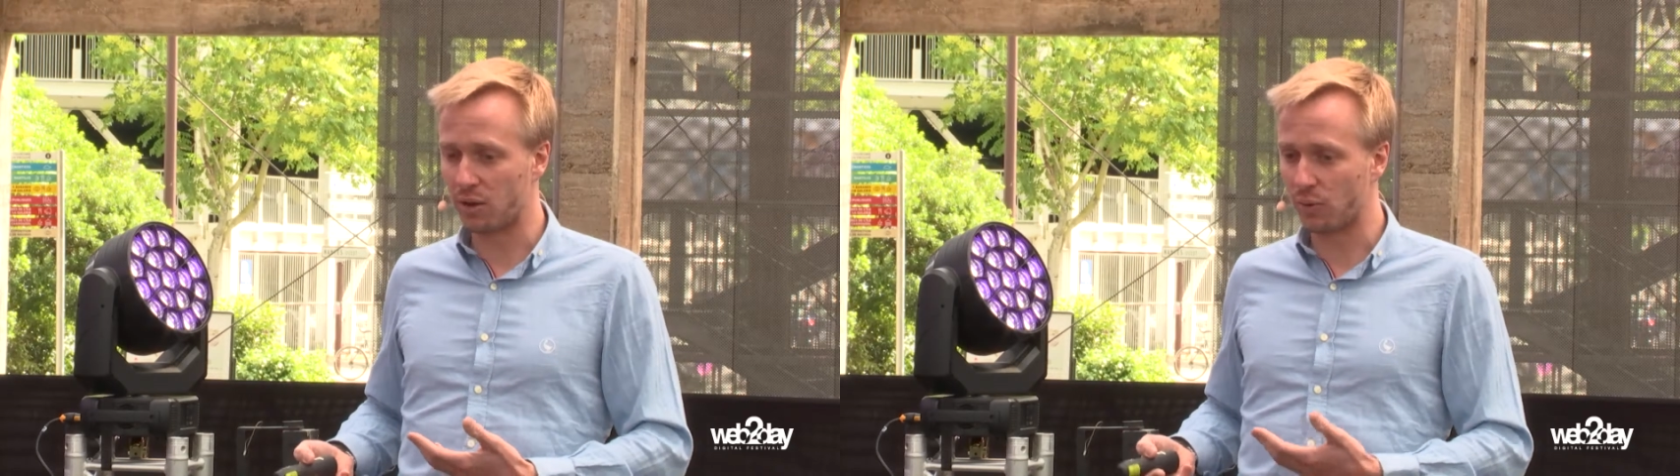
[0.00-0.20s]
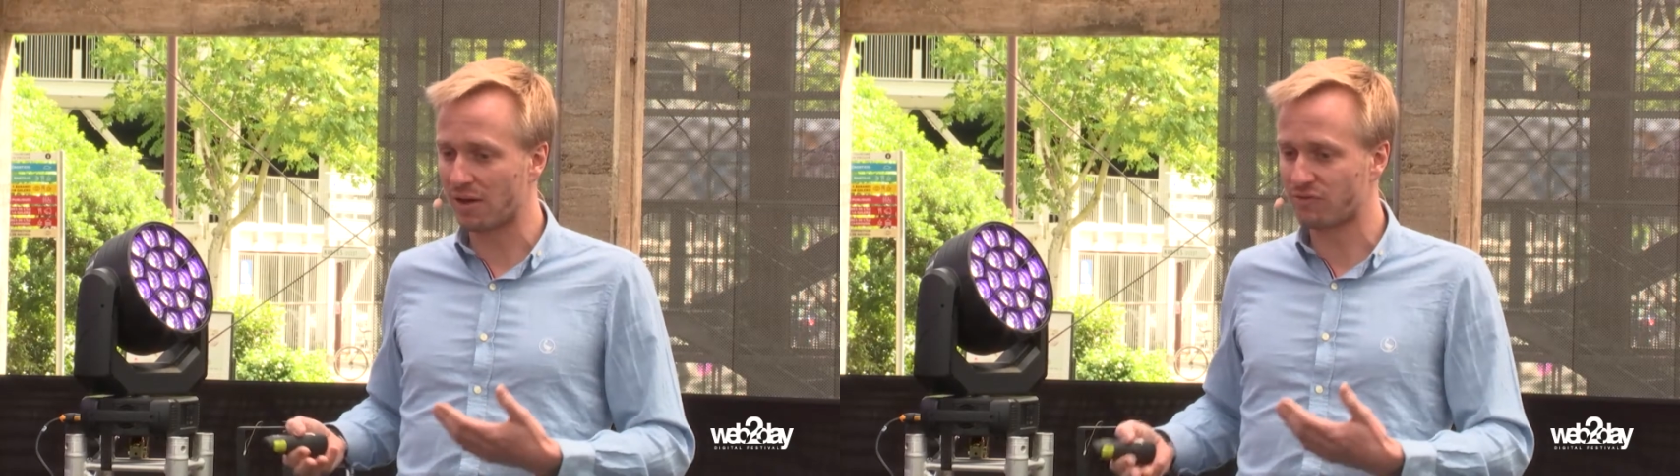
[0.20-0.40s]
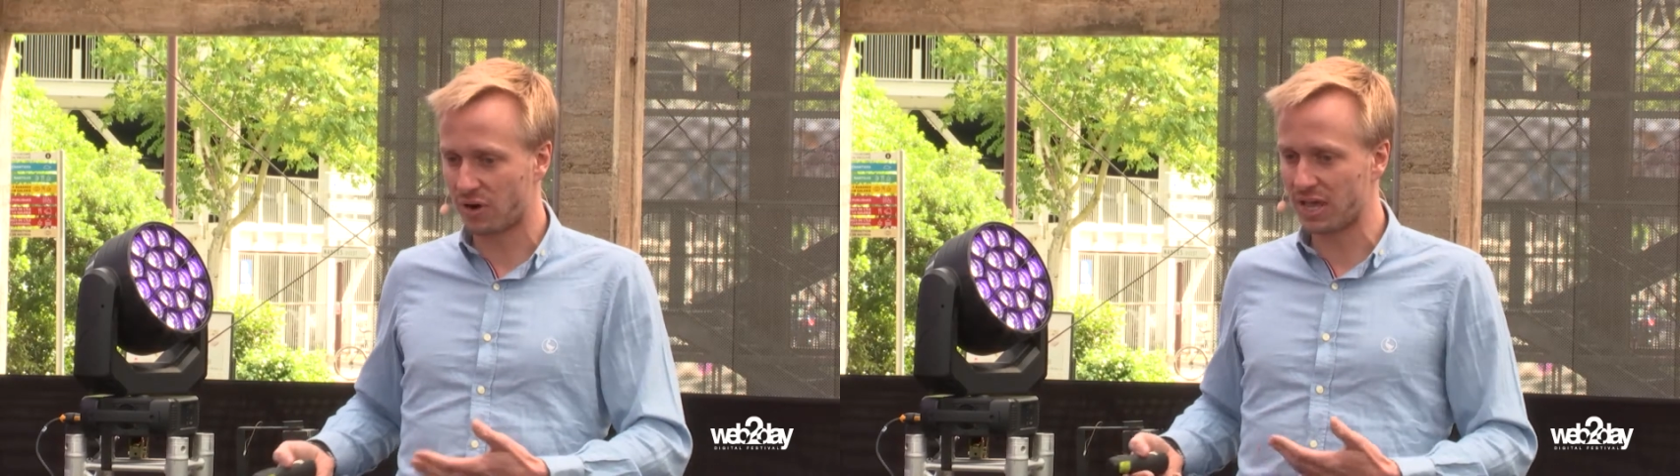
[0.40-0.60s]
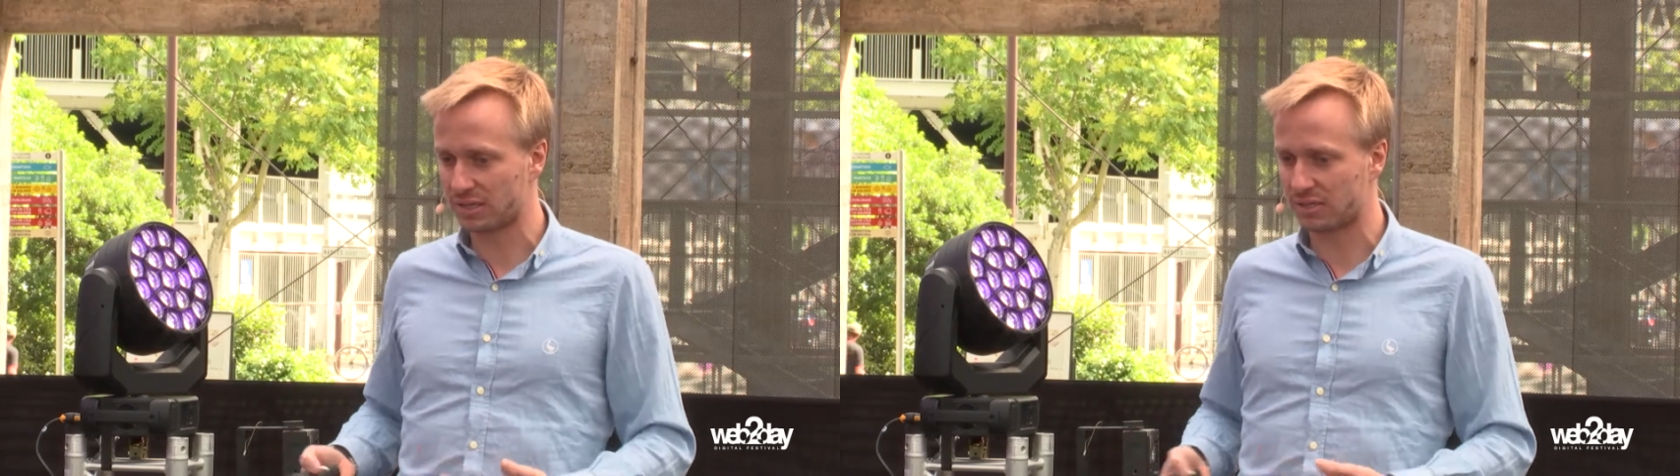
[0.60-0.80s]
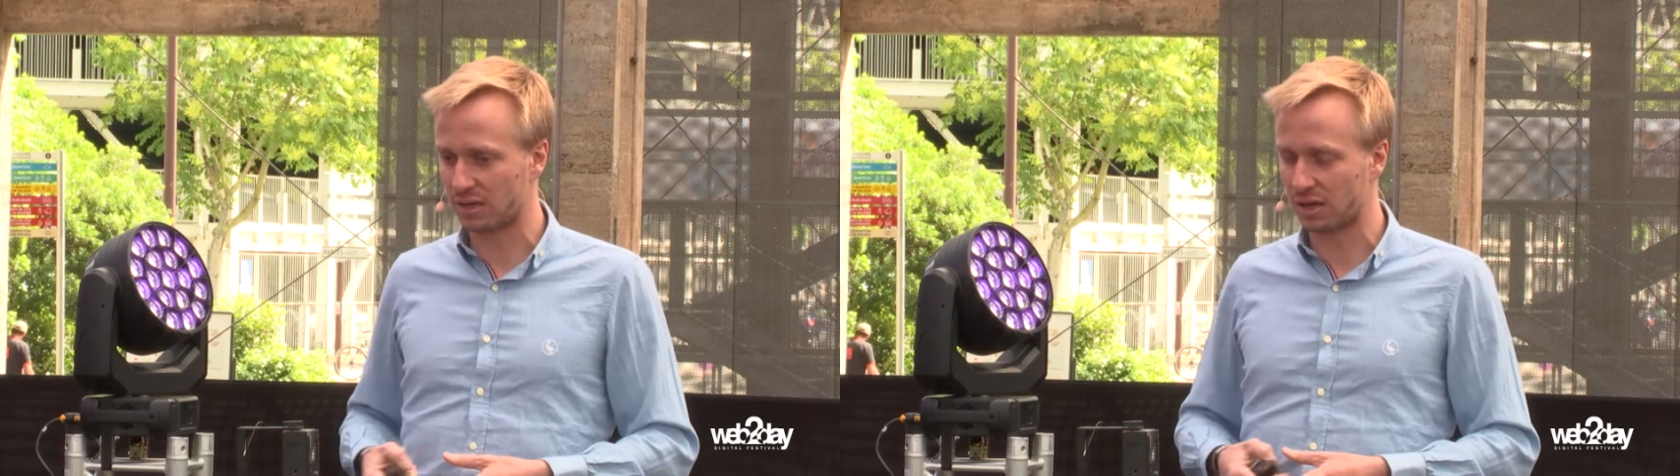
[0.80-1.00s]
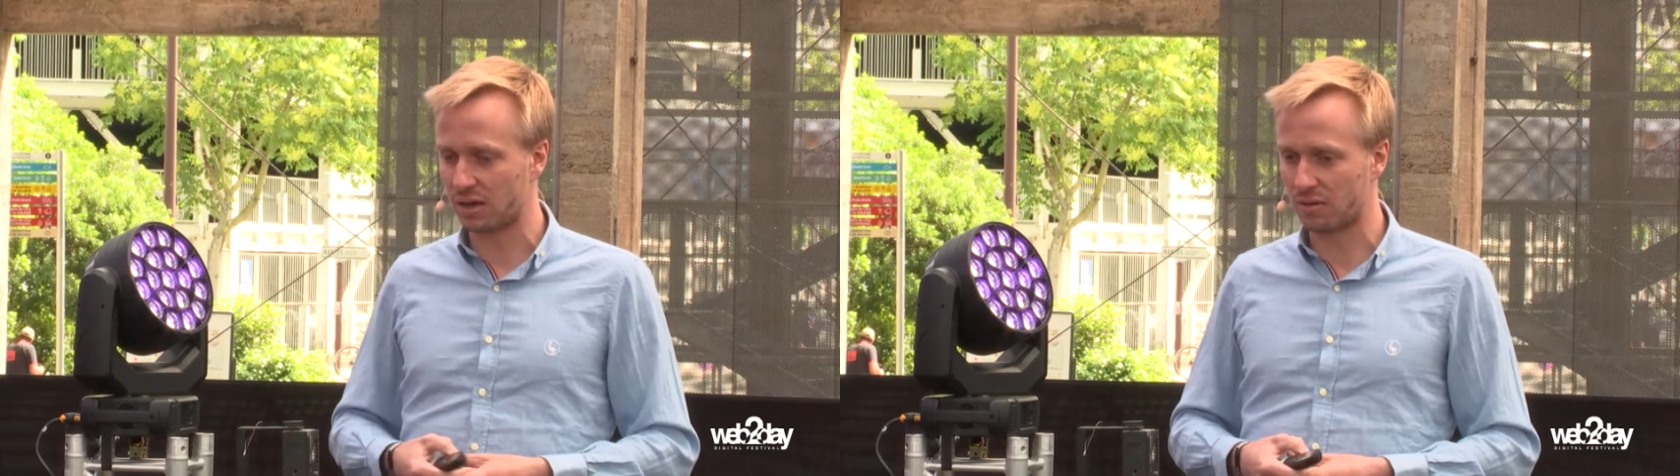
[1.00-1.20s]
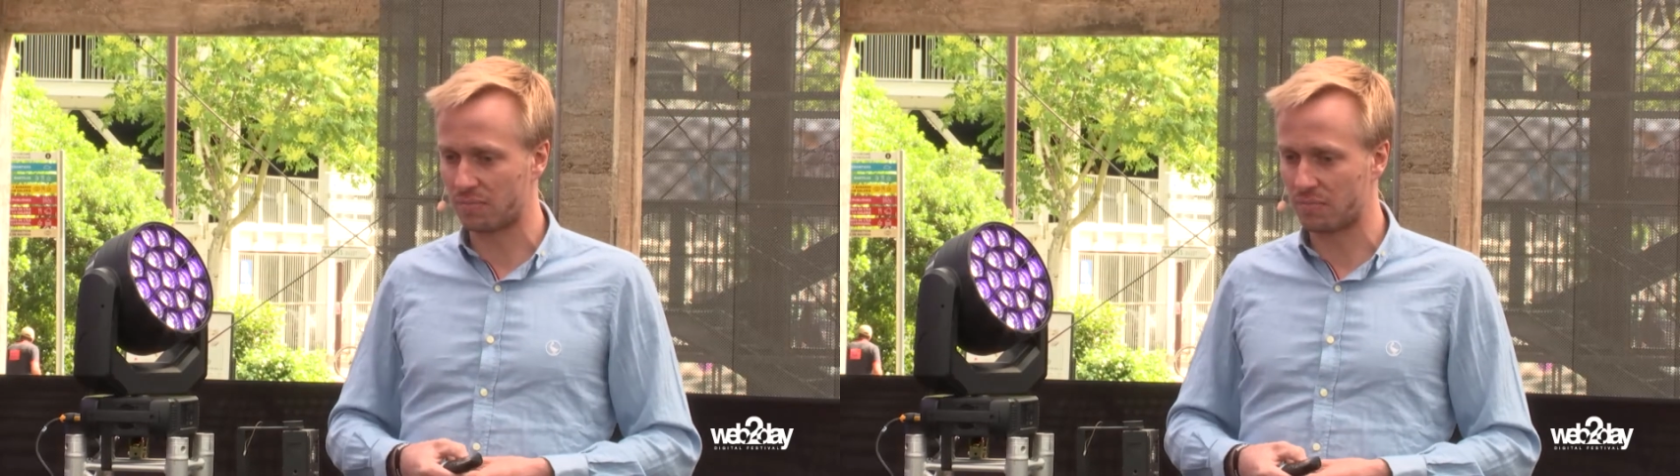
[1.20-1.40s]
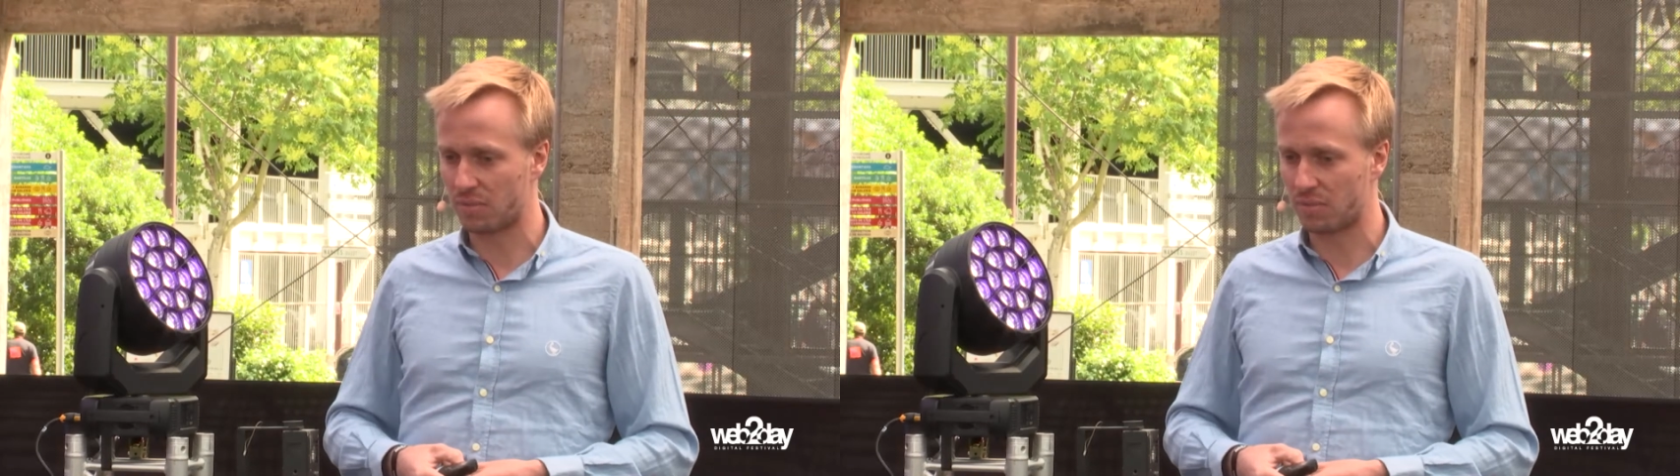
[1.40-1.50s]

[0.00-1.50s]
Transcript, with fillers: we have raised um,